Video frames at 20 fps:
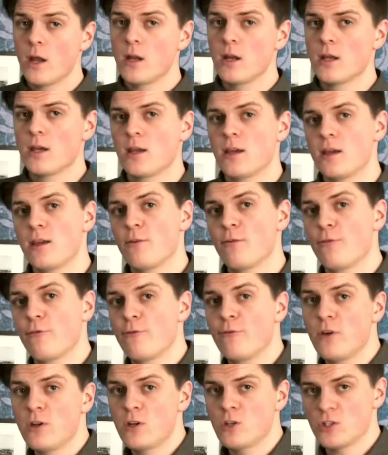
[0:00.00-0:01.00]
he
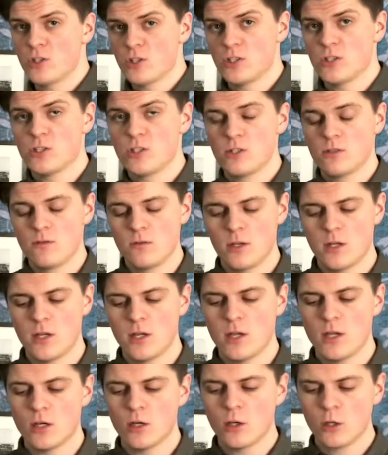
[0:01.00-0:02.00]
finishes,
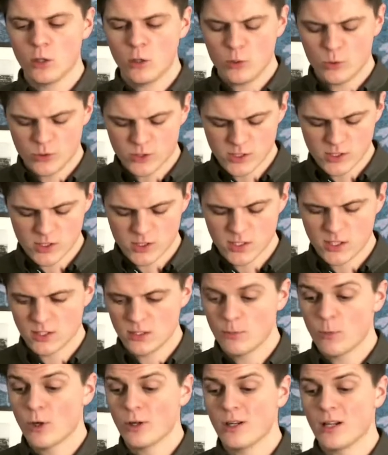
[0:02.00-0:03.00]
he closes his
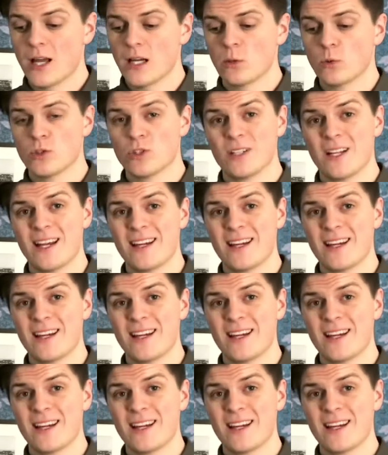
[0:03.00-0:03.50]
body language like